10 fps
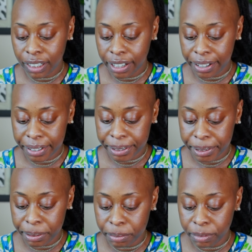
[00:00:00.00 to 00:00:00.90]

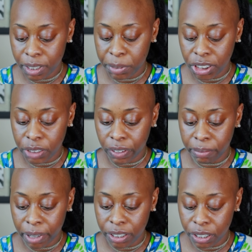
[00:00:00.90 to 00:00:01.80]
Um, let me just find
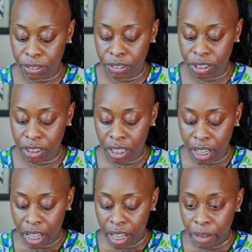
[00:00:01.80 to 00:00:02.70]
my notes.
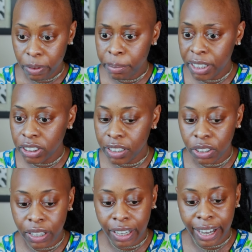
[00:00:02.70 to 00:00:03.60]
I want to make sure that you
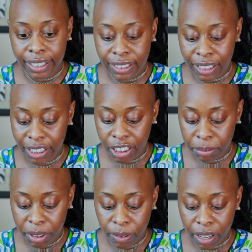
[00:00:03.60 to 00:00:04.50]
guys can hear
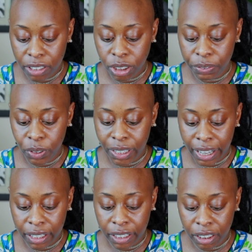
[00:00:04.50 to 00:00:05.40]
me well. So if you
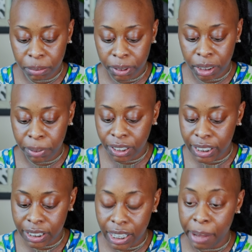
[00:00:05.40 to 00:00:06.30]
can hear me,
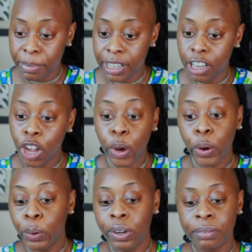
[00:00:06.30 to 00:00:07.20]
please let me
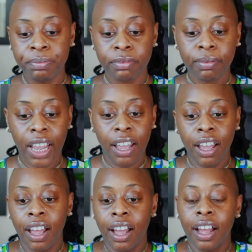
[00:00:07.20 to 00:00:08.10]
know
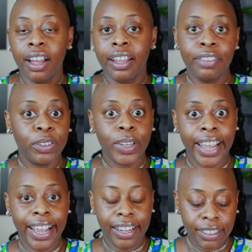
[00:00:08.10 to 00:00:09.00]
if you
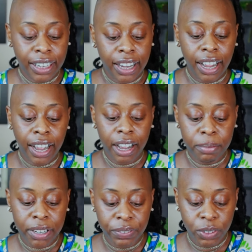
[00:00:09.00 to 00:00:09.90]
can. Um,
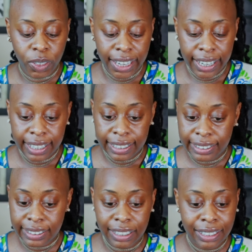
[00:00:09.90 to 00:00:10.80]
and if you
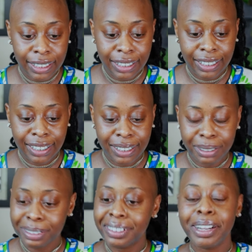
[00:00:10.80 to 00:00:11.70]
can't,
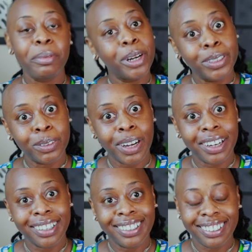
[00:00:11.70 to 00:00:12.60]
let me know as
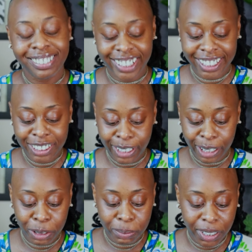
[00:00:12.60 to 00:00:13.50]
well, right? So I
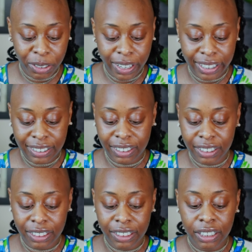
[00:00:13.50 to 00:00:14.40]
hope that you guys can
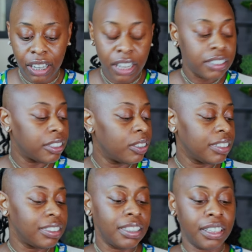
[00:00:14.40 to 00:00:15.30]
hear. So
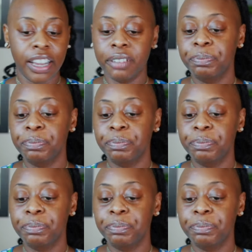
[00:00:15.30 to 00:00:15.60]
this is the thing.